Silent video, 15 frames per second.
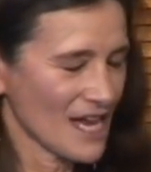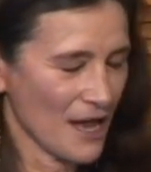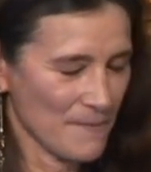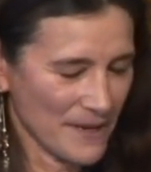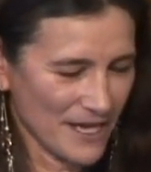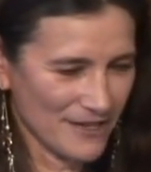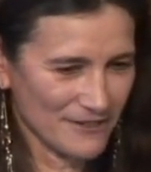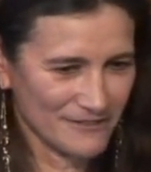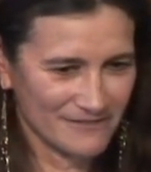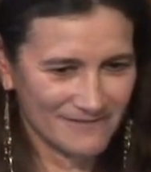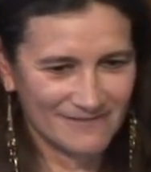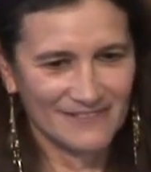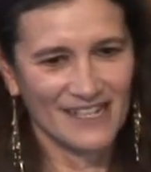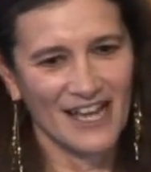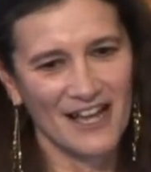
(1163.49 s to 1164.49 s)

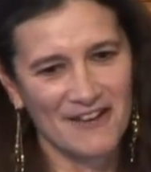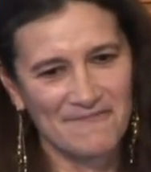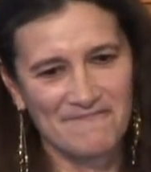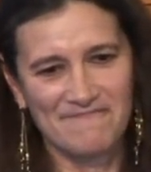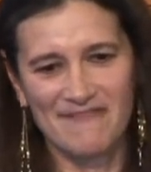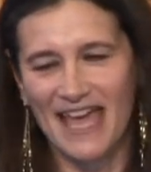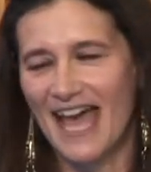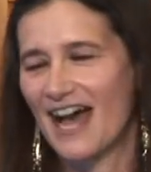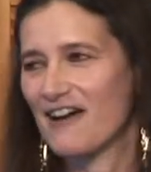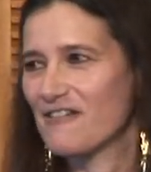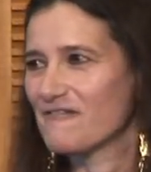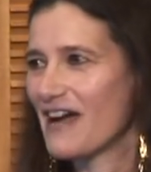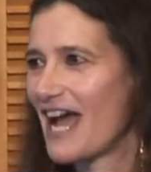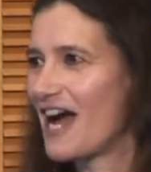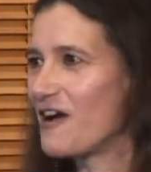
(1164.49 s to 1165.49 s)
about um,
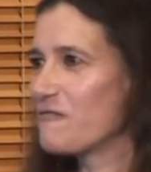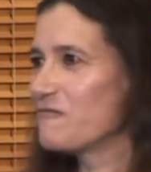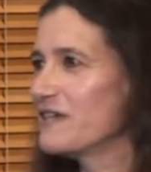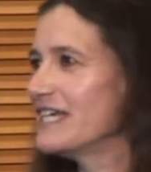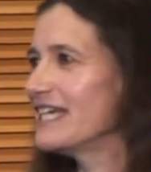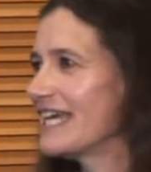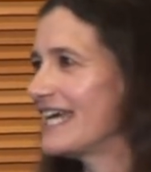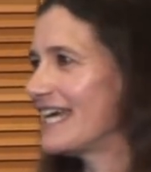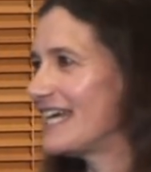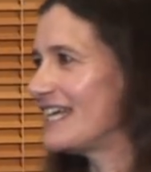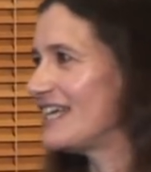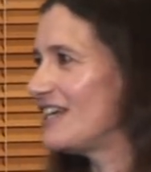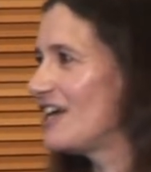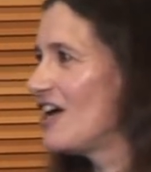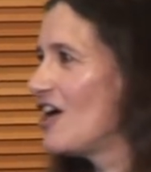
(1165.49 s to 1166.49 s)
how, how we
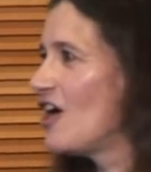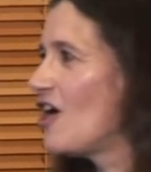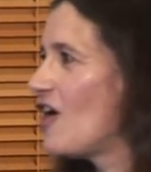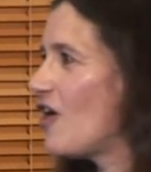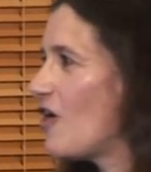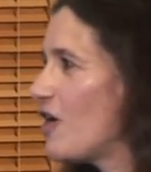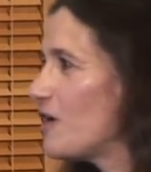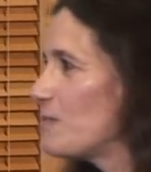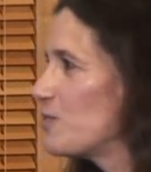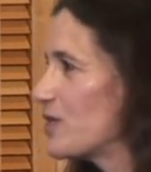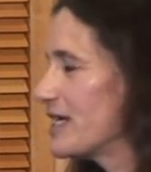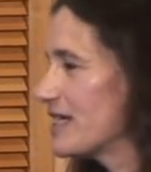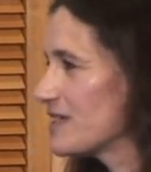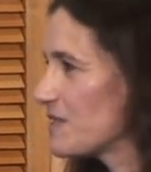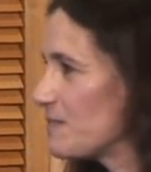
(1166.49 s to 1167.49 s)
can all
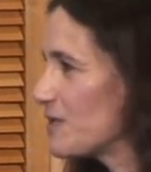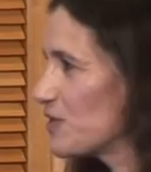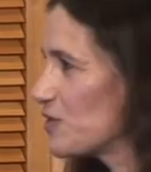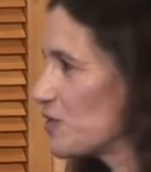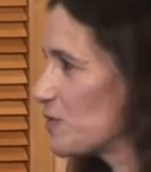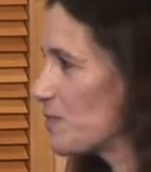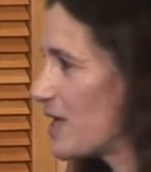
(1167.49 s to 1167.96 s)
bring spiritual